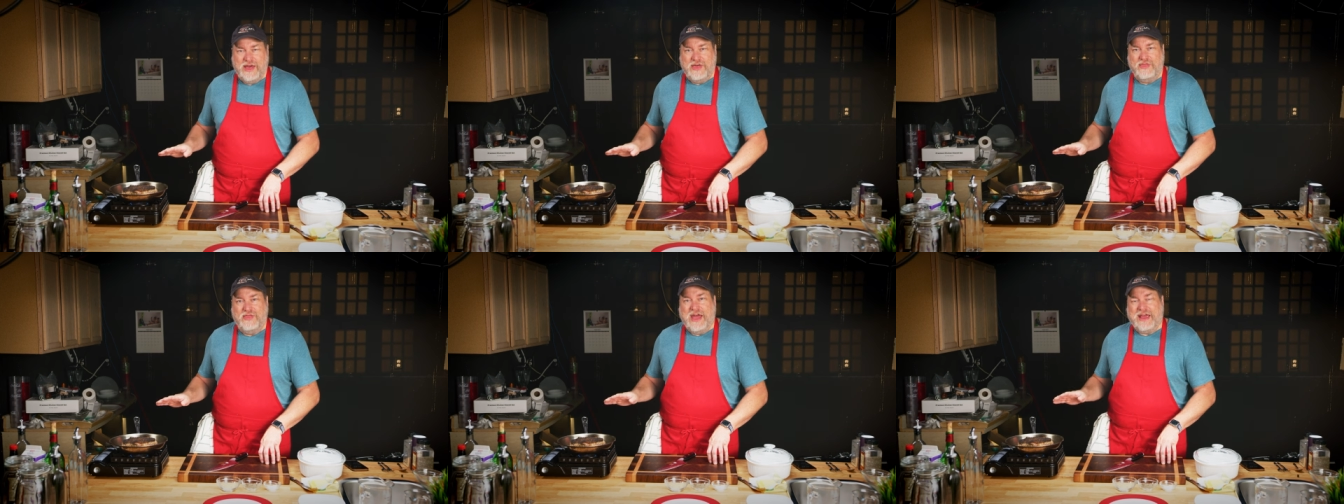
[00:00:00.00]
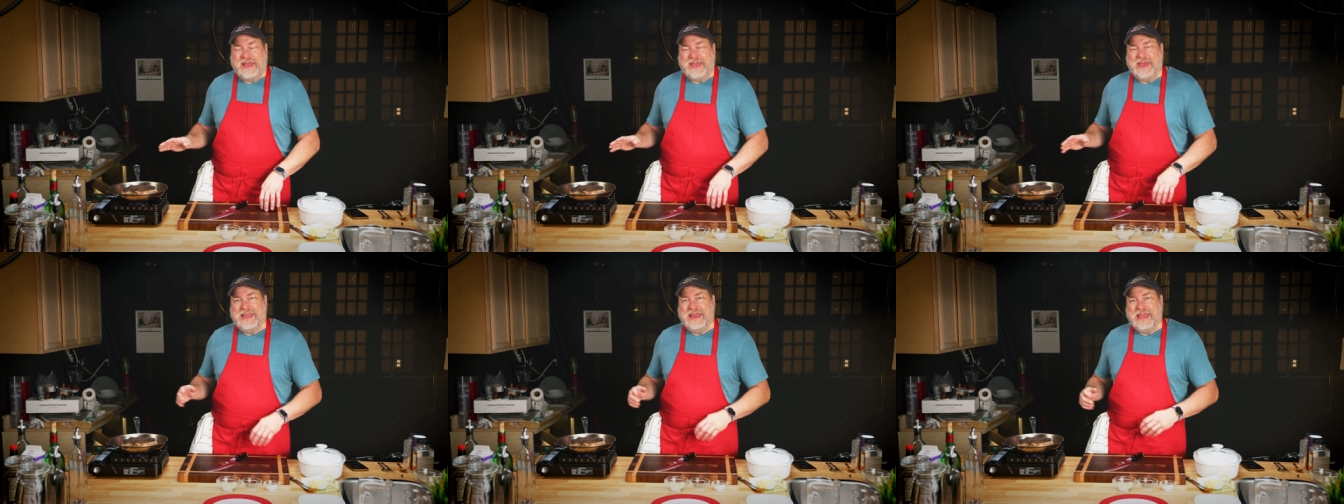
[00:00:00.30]

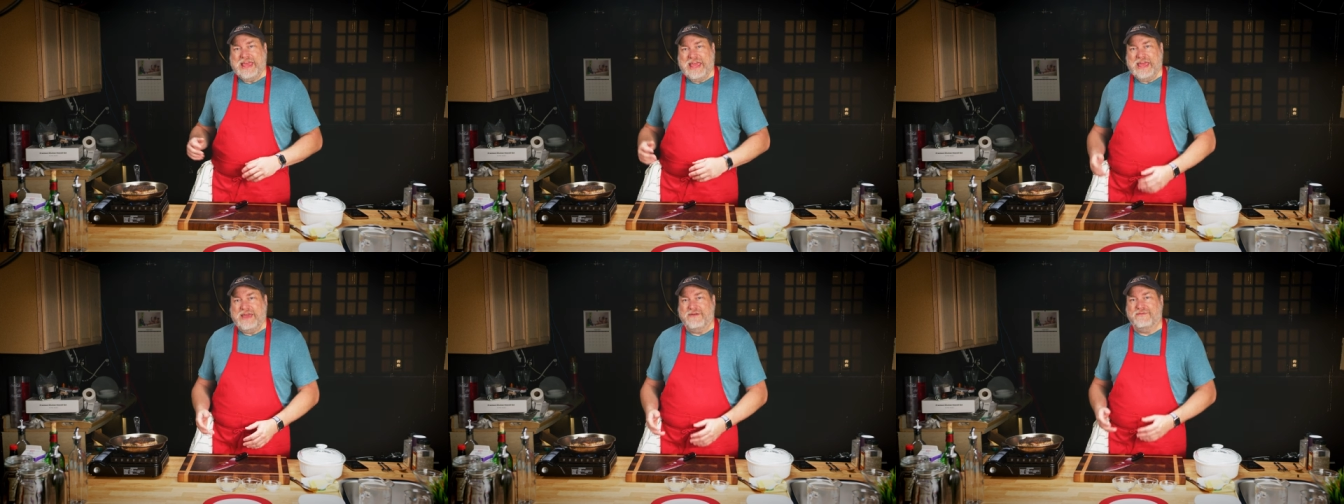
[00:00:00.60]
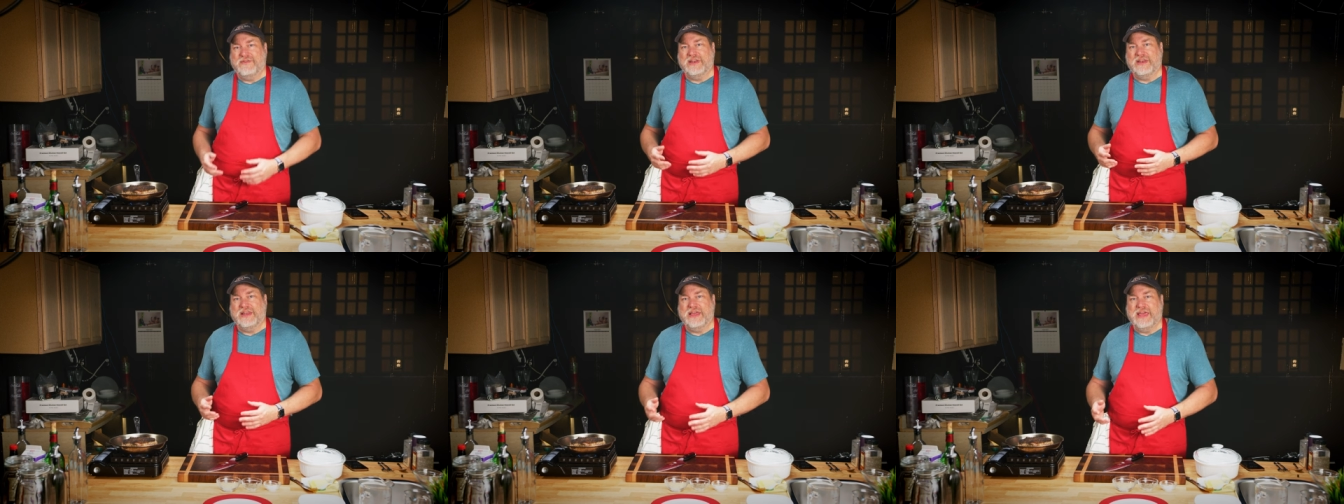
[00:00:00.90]
that can
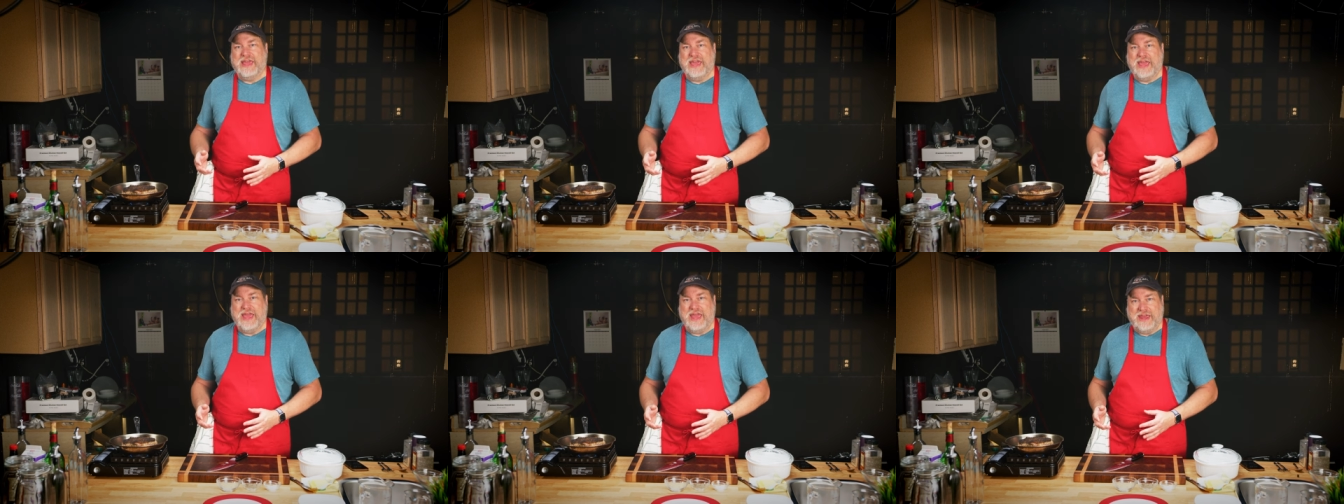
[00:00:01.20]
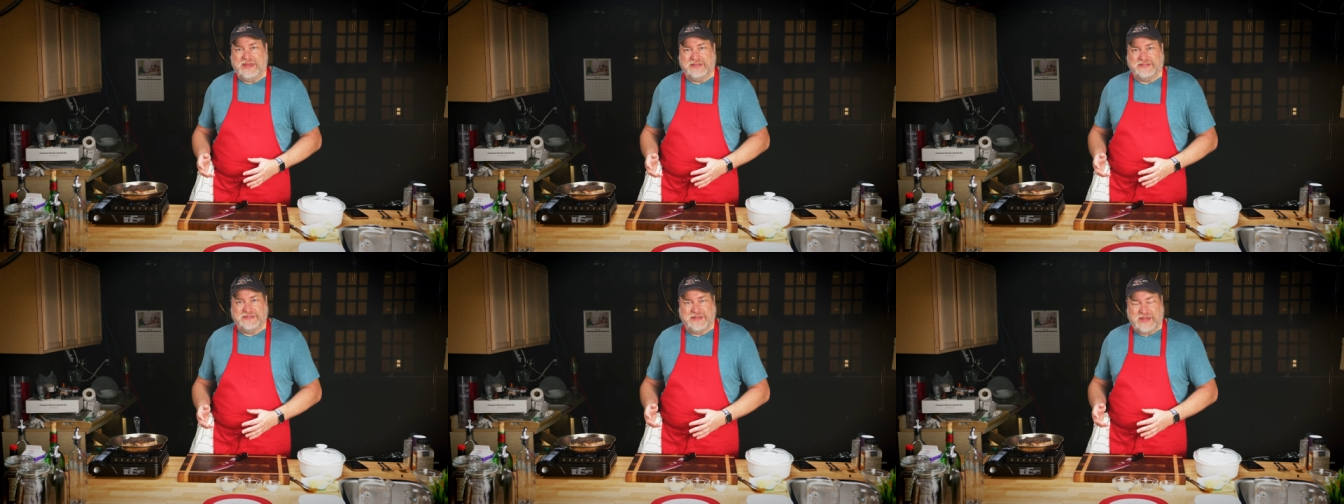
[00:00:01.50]
evenly
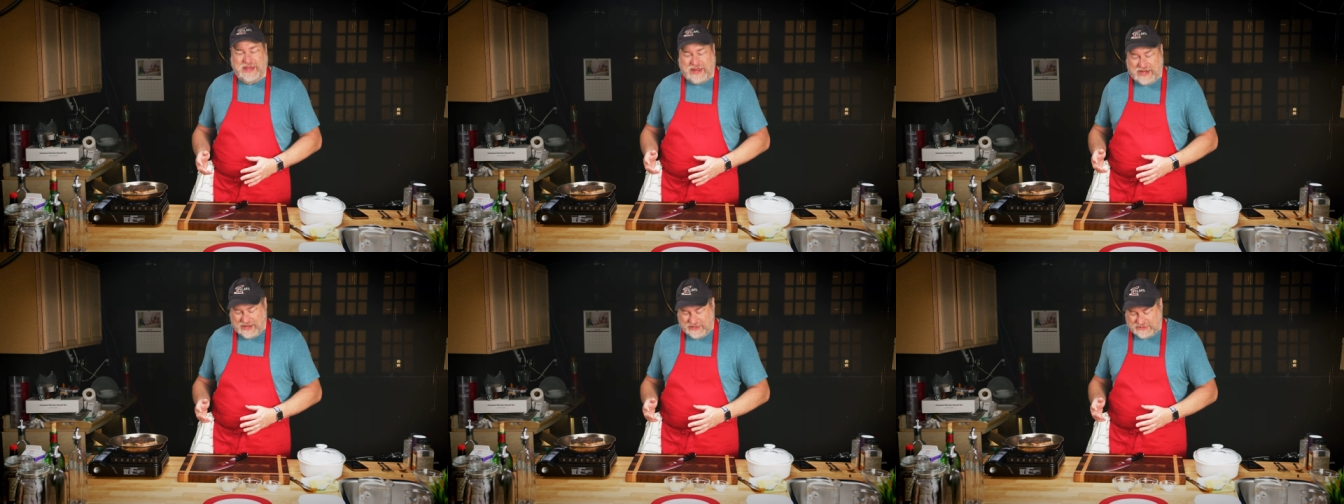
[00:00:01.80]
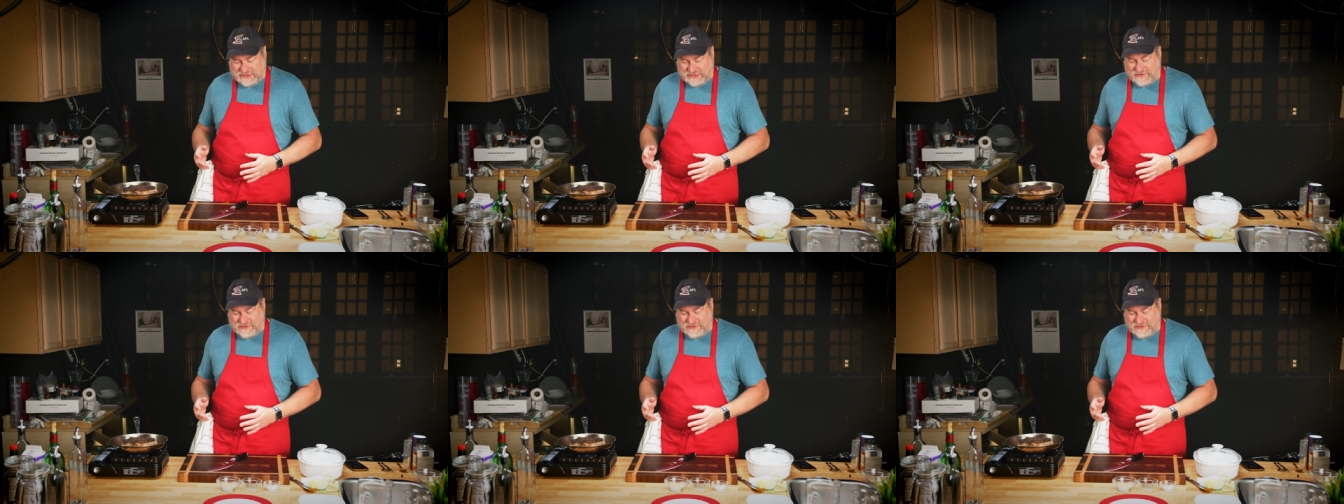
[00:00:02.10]
heat. And it's